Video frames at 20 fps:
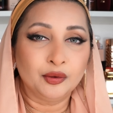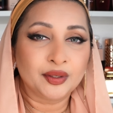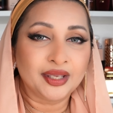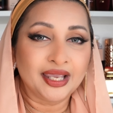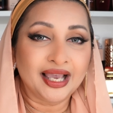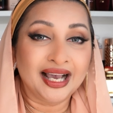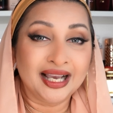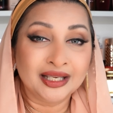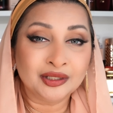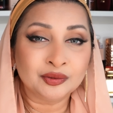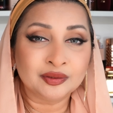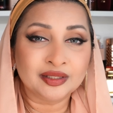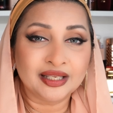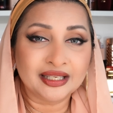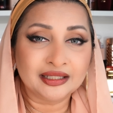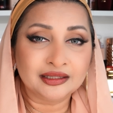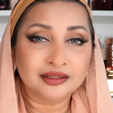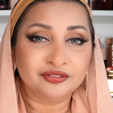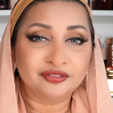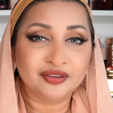okay, I don't
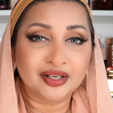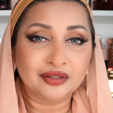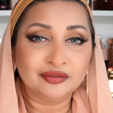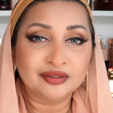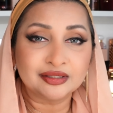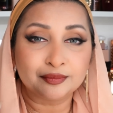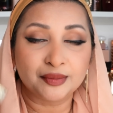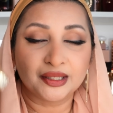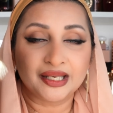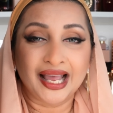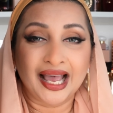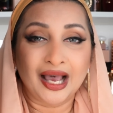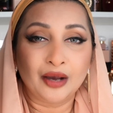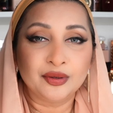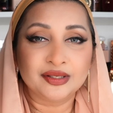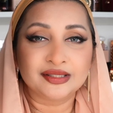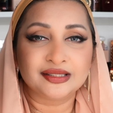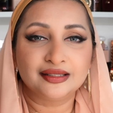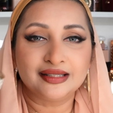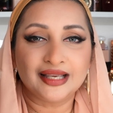like the fragrance, but how
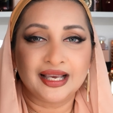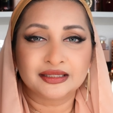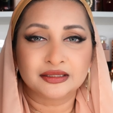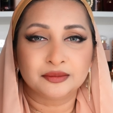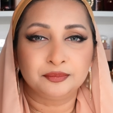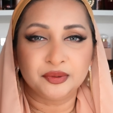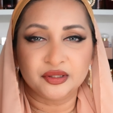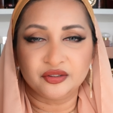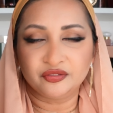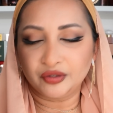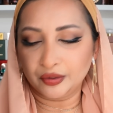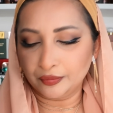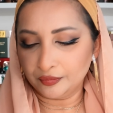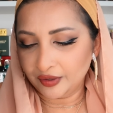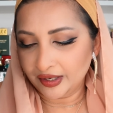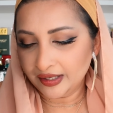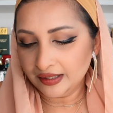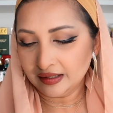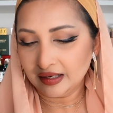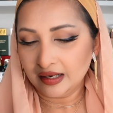is it as a perfume,
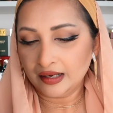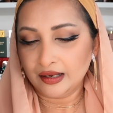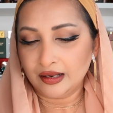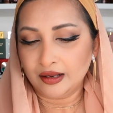right?